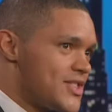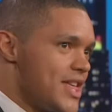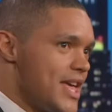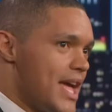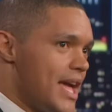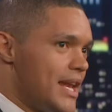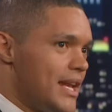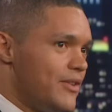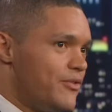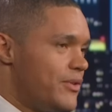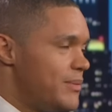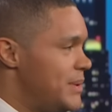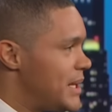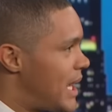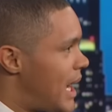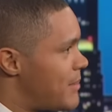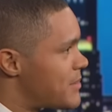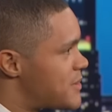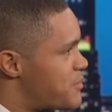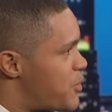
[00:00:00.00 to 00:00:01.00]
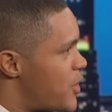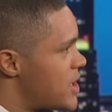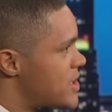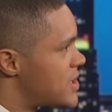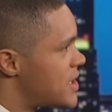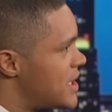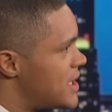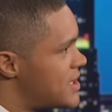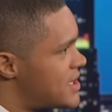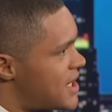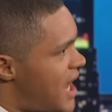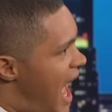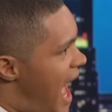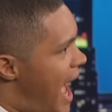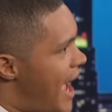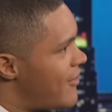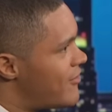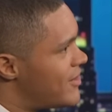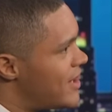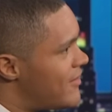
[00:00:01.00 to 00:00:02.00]
then if he becomes president,
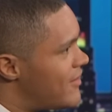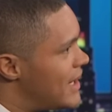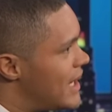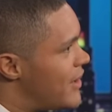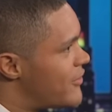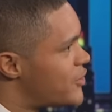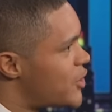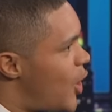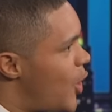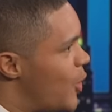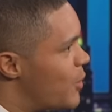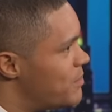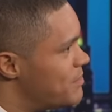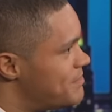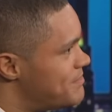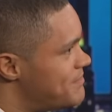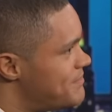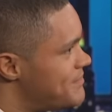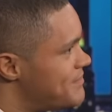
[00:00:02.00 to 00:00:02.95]
I've never left home.